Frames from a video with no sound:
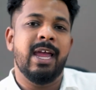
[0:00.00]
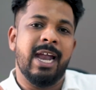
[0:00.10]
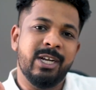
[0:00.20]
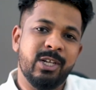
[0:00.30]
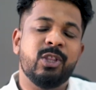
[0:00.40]

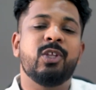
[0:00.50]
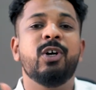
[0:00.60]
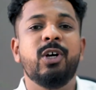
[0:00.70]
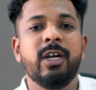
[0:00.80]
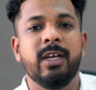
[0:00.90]
And the
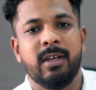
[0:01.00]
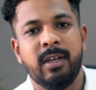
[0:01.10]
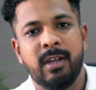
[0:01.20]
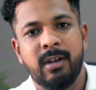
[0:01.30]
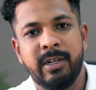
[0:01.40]

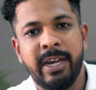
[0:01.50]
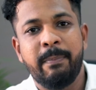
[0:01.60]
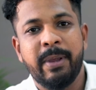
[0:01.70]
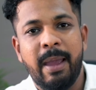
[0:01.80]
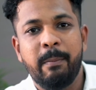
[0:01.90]
third
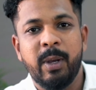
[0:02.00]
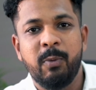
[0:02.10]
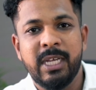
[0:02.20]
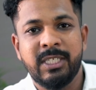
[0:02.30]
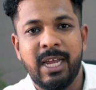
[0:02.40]
drip campaign
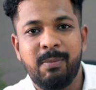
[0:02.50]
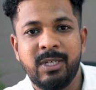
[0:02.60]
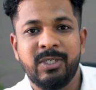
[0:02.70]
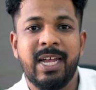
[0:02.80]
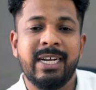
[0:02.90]
we
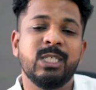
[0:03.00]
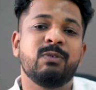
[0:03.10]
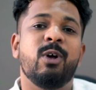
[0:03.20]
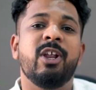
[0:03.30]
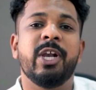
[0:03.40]
established, that is
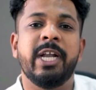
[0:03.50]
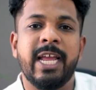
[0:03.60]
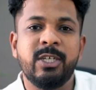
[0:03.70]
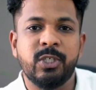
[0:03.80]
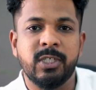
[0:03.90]
for a
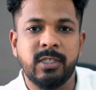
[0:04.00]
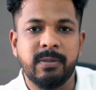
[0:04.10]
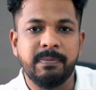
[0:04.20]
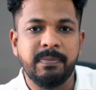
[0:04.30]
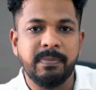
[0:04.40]
retention.
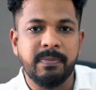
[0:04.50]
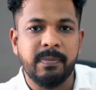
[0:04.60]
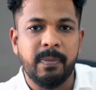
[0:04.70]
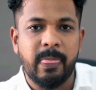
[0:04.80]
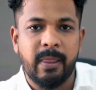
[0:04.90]

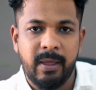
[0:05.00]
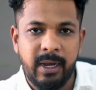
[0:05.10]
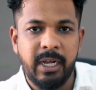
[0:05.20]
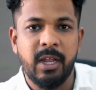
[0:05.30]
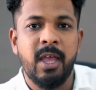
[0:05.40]

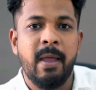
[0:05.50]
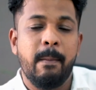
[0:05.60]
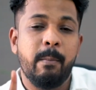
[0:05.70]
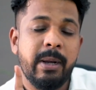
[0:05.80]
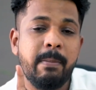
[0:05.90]
Right?
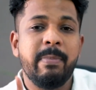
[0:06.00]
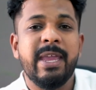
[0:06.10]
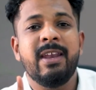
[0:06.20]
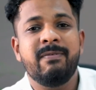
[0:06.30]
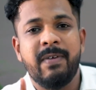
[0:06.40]
But
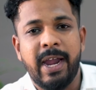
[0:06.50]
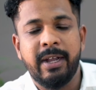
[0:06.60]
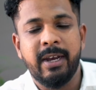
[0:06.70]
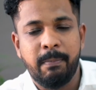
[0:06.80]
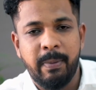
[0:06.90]
main
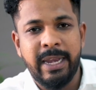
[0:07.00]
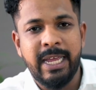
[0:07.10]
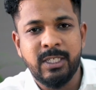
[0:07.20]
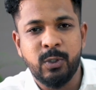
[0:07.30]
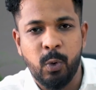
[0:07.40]
factor
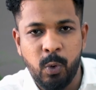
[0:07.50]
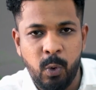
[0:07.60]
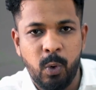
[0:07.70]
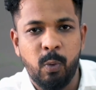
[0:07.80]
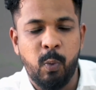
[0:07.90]
plays a
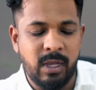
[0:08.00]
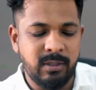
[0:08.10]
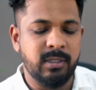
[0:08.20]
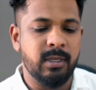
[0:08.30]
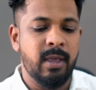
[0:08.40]
role
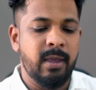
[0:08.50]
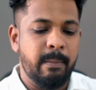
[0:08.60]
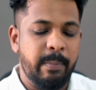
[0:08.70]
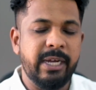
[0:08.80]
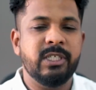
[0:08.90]
once
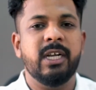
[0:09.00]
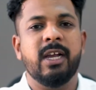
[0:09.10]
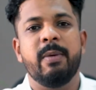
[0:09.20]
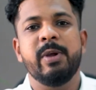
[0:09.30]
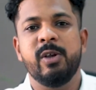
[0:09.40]
patient
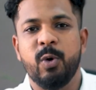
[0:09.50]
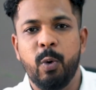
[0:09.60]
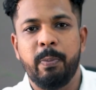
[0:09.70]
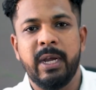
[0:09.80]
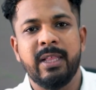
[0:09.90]
come into
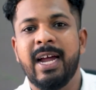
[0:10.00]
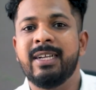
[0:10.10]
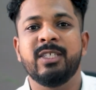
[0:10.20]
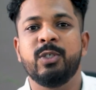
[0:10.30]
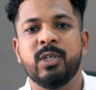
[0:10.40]
OPD,
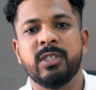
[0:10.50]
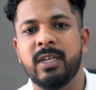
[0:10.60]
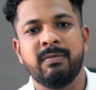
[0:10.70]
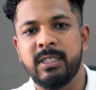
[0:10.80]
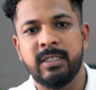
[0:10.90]
that is your
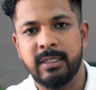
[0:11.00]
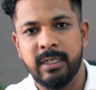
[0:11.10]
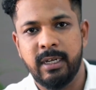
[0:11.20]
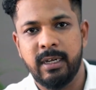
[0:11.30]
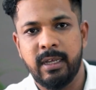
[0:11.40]
service
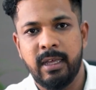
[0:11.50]
design.